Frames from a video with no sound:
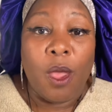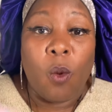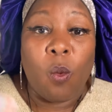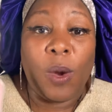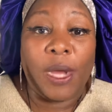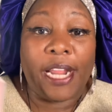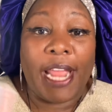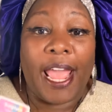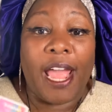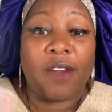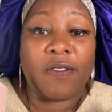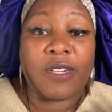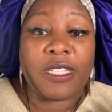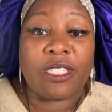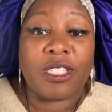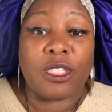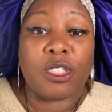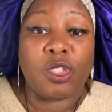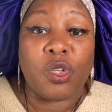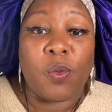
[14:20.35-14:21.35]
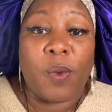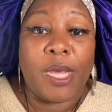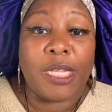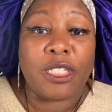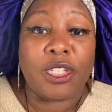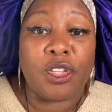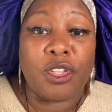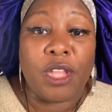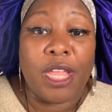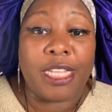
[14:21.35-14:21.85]
whatever
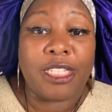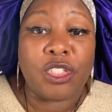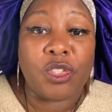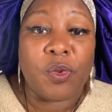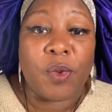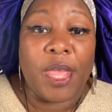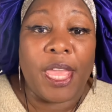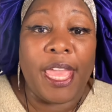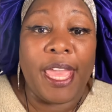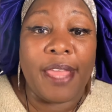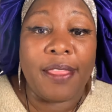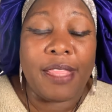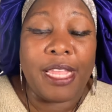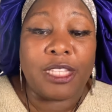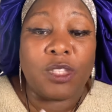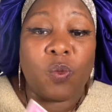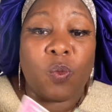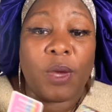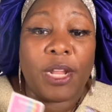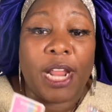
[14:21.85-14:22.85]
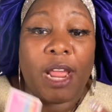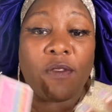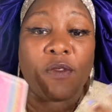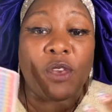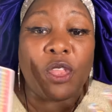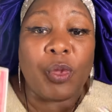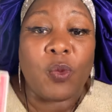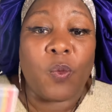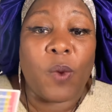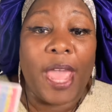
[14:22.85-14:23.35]
situation that you're in, that whatever
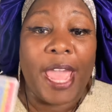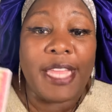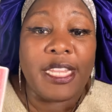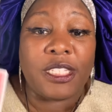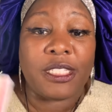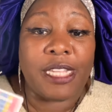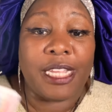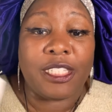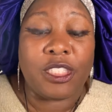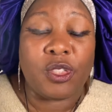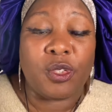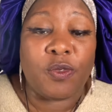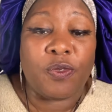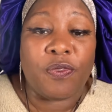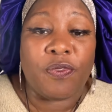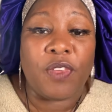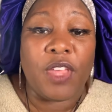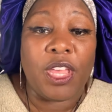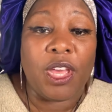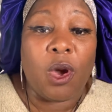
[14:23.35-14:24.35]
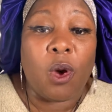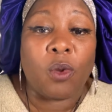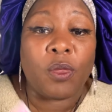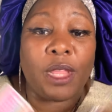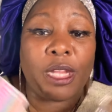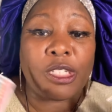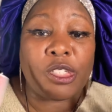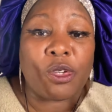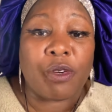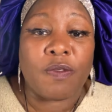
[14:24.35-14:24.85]
you ways that you feel,
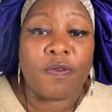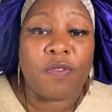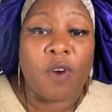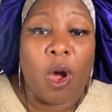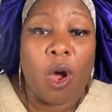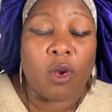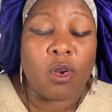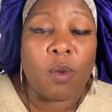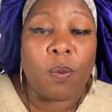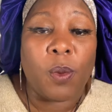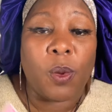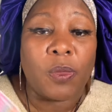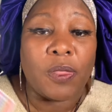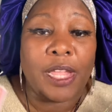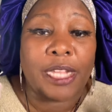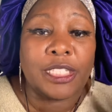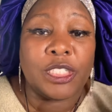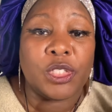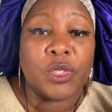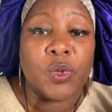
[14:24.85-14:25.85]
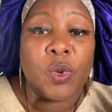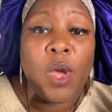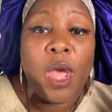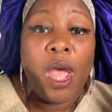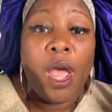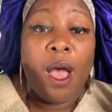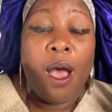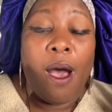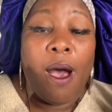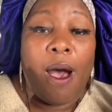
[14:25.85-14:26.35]
that you're vulnerable, that you,
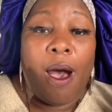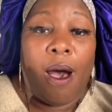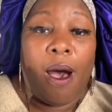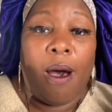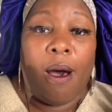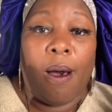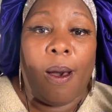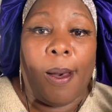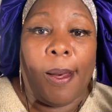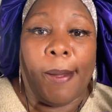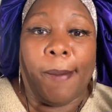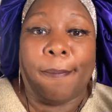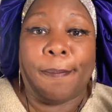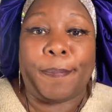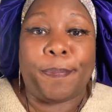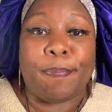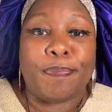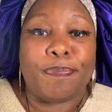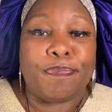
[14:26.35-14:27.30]
um,